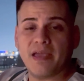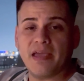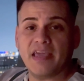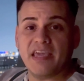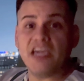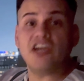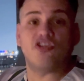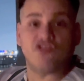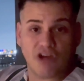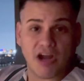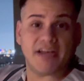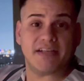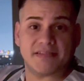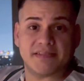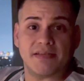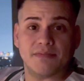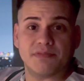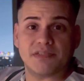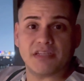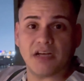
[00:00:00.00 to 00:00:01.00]
he credits
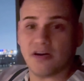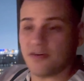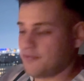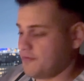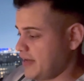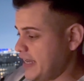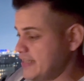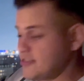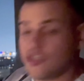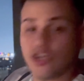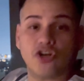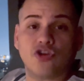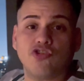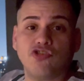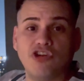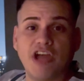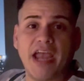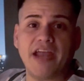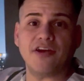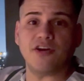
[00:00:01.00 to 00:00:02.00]
himself as the
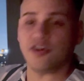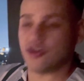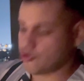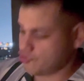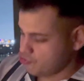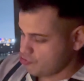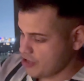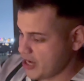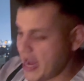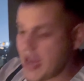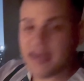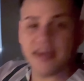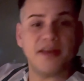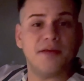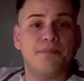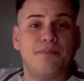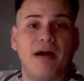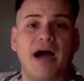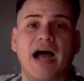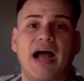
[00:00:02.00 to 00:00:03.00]
creator,
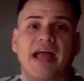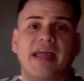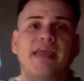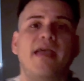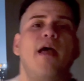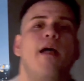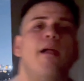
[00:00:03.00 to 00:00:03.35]
created by